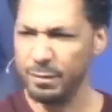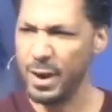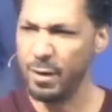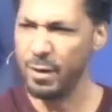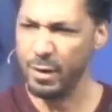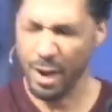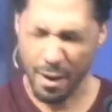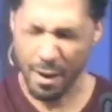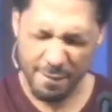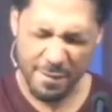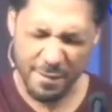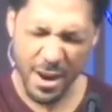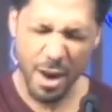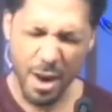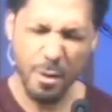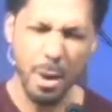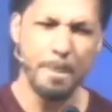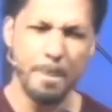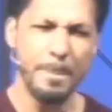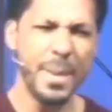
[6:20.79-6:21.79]
a
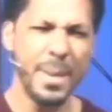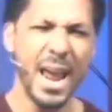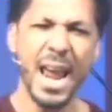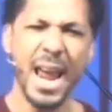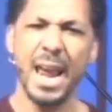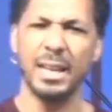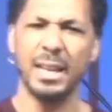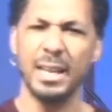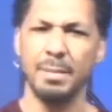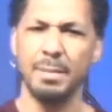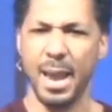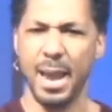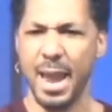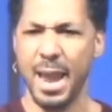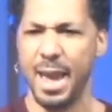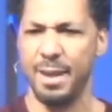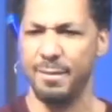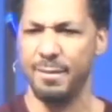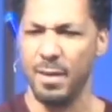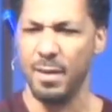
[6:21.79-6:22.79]
very manly
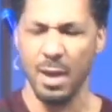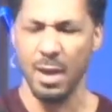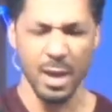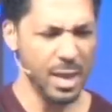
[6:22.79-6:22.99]
man.